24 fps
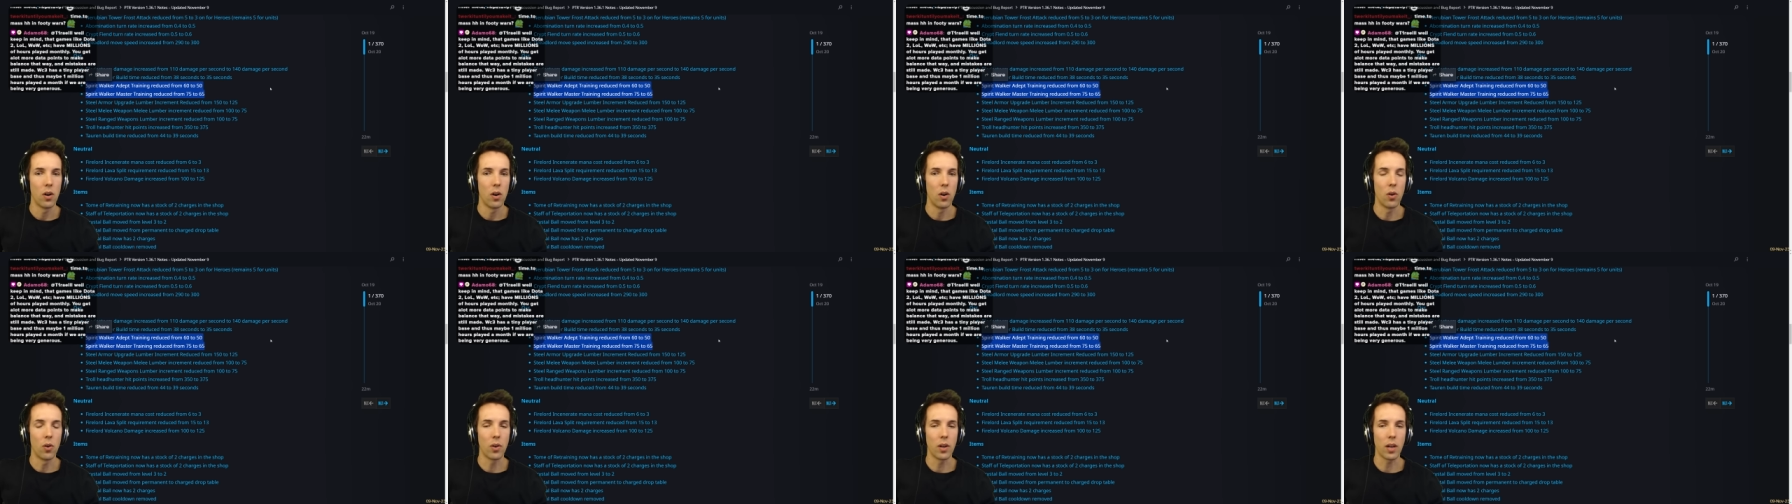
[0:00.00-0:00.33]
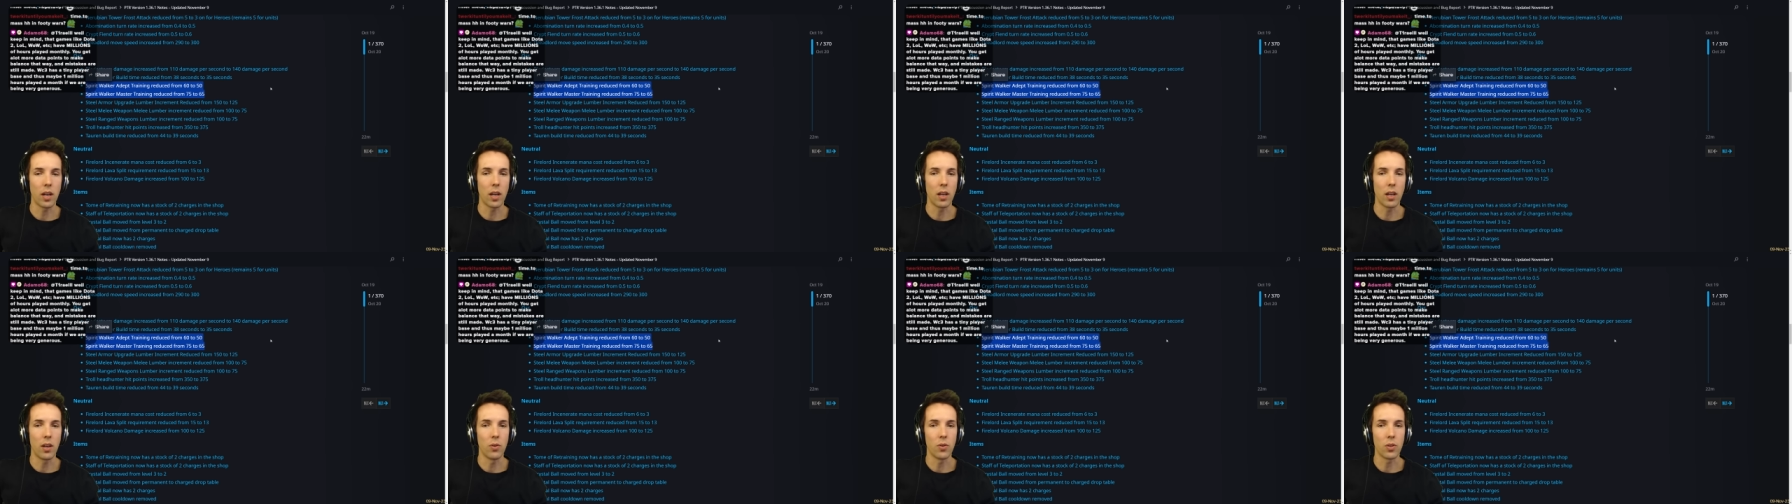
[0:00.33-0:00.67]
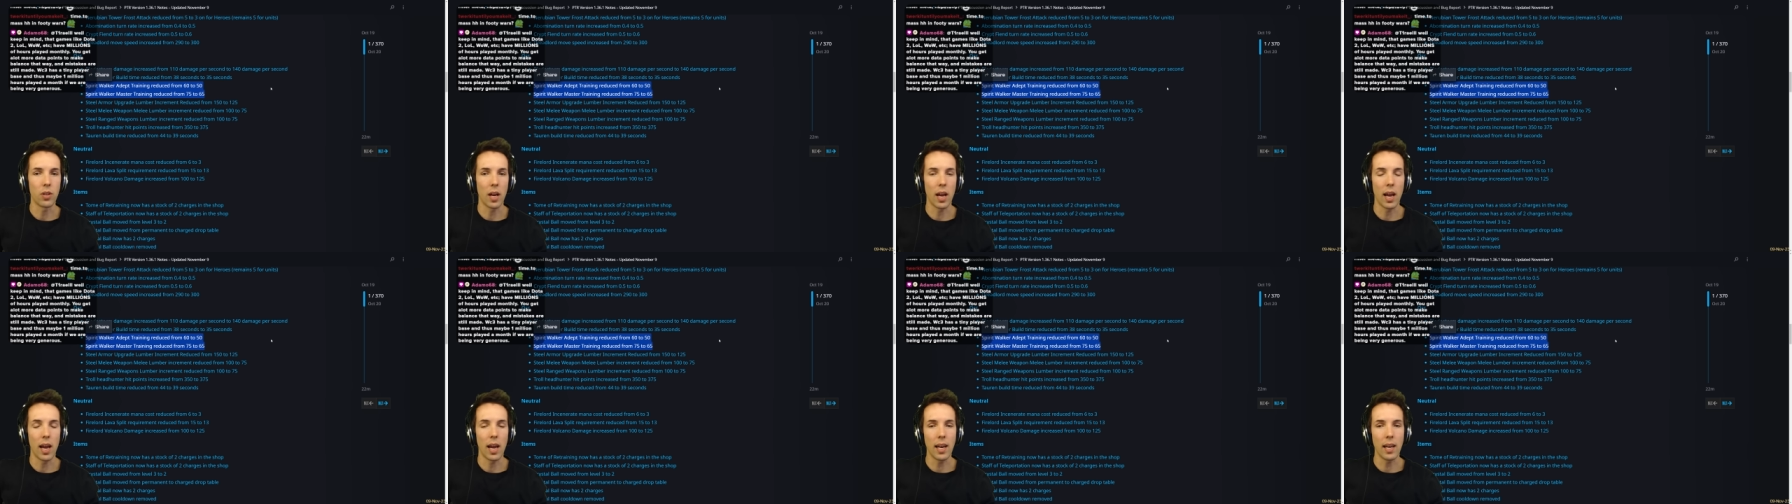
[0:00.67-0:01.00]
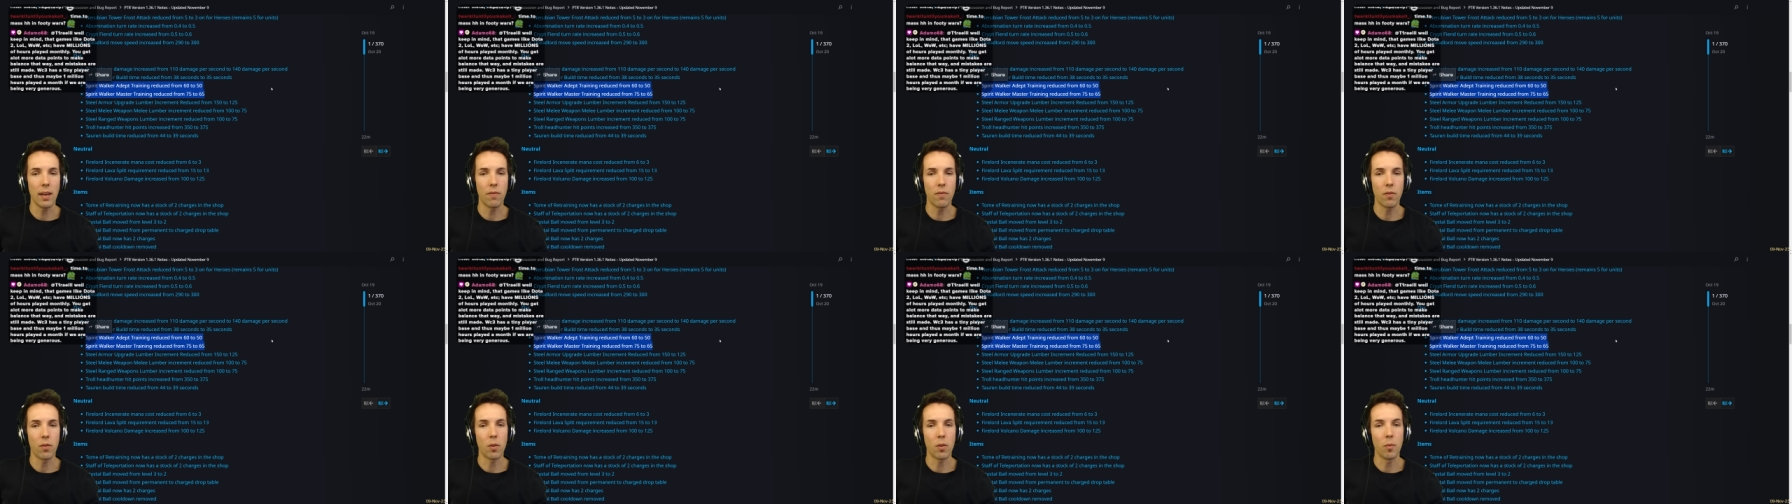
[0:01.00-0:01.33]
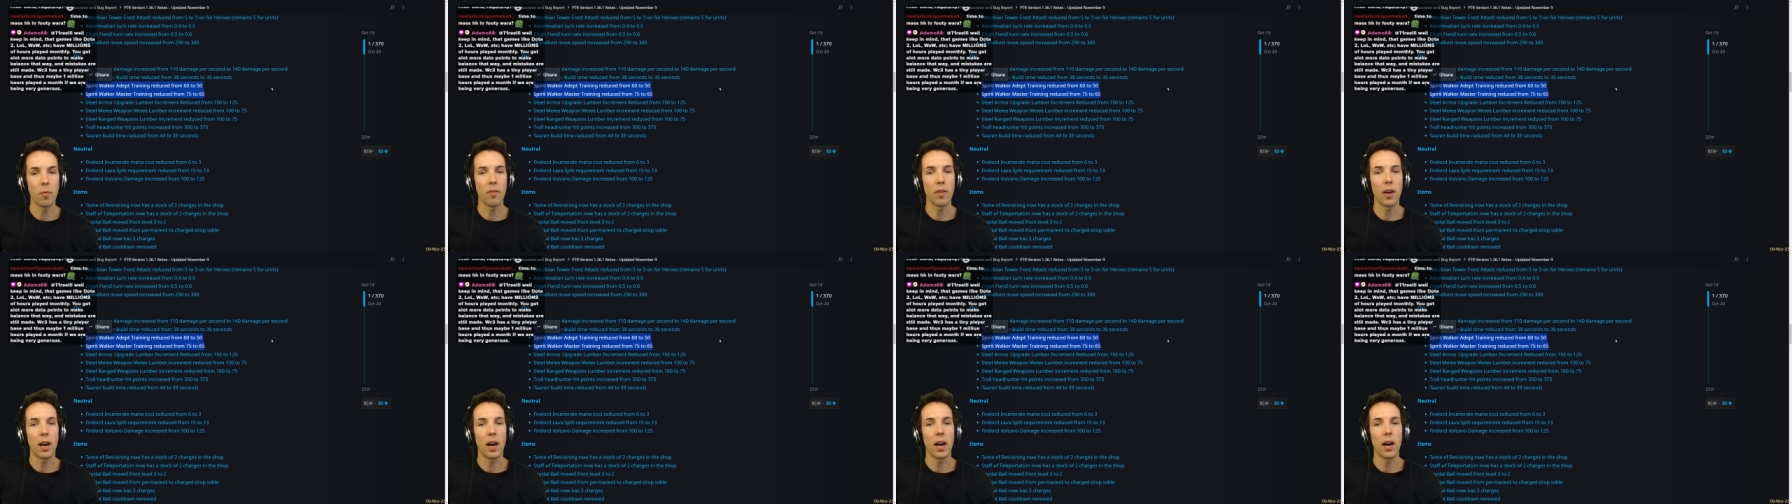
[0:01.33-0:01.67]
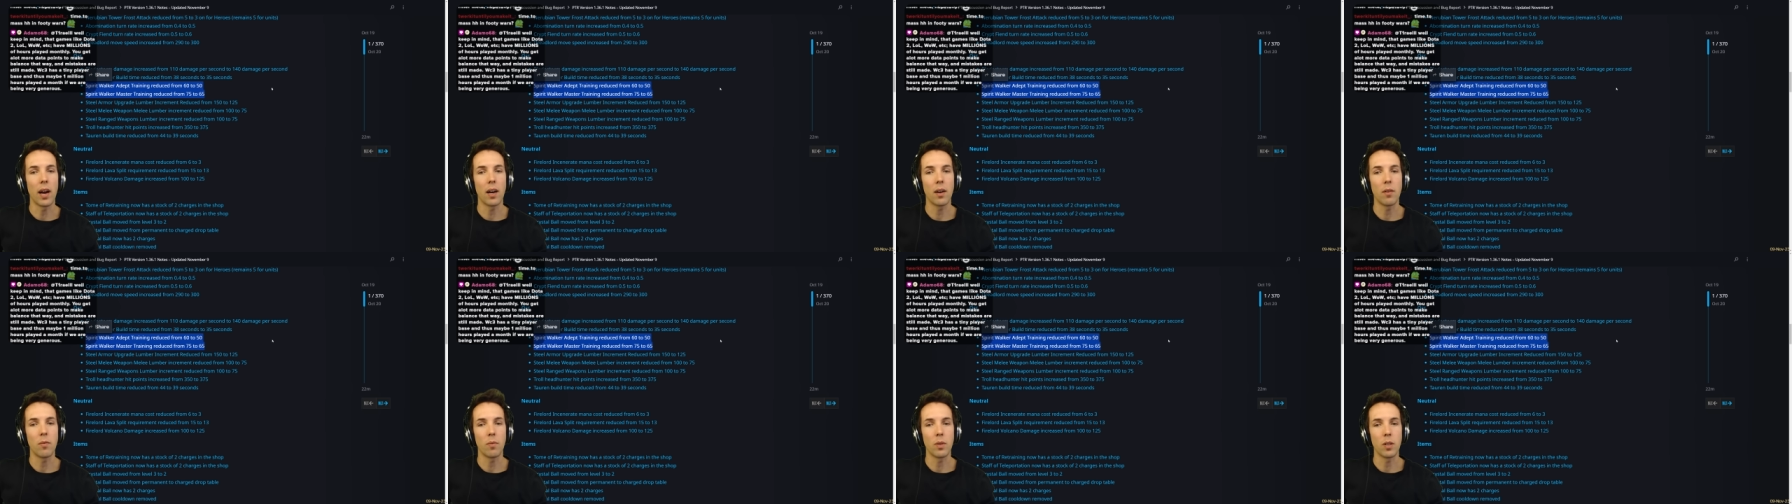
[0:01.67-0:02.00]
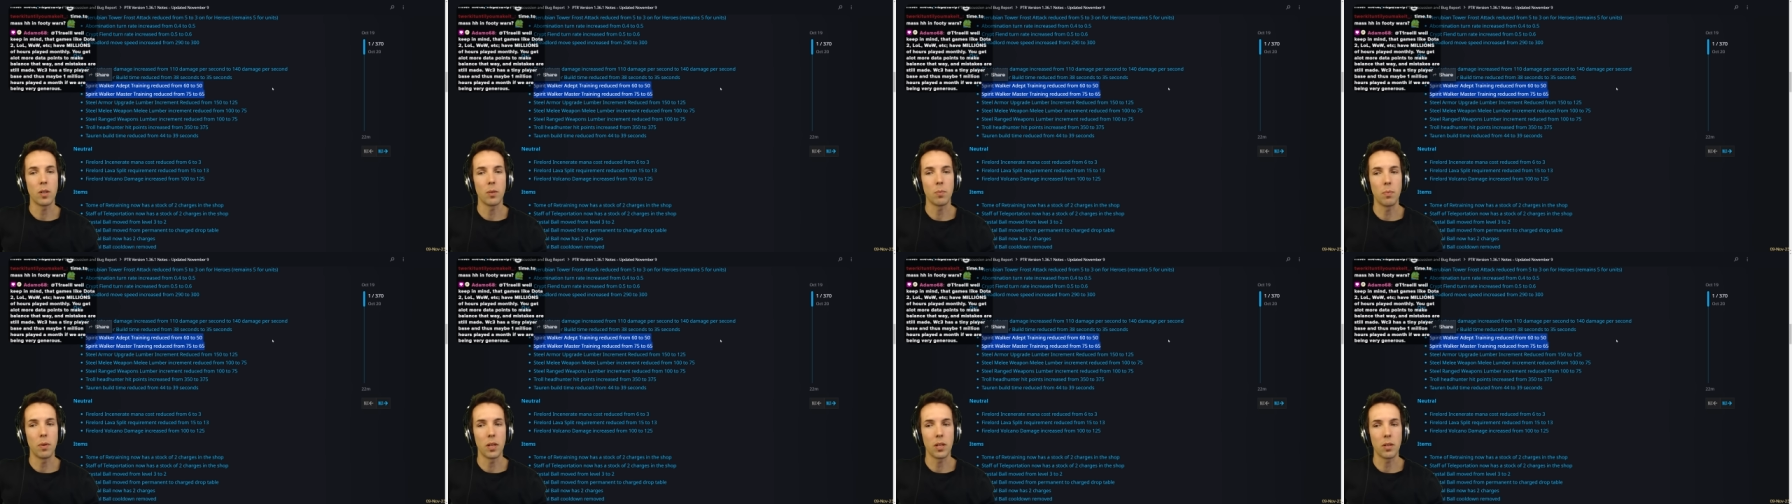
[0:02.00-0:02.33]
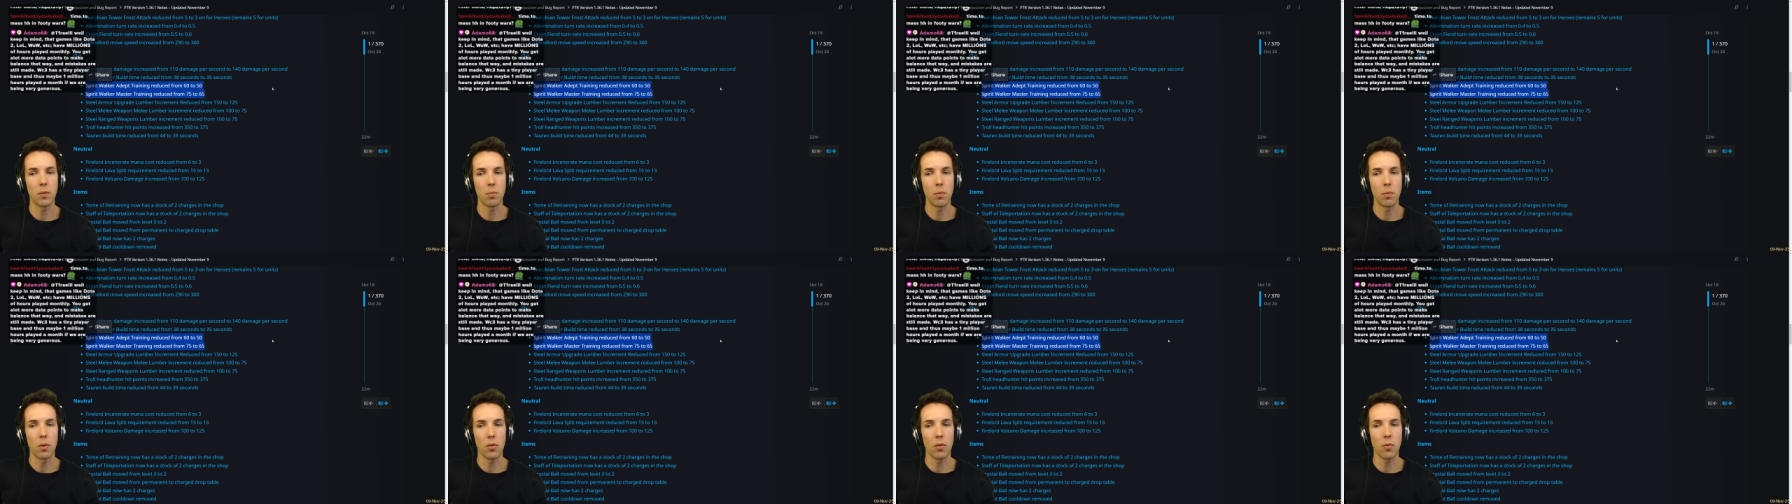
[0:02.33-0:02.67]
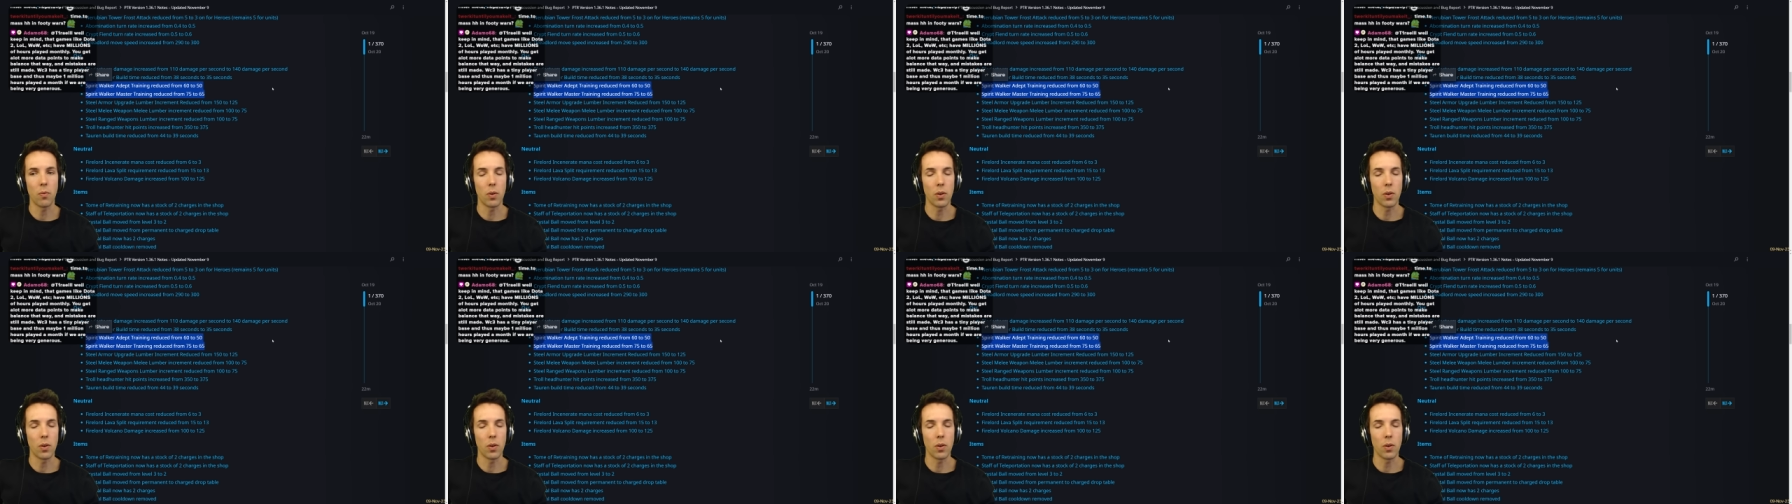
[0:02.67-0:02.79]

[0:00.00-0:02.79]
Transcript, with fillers: or you can use any form of air which beats both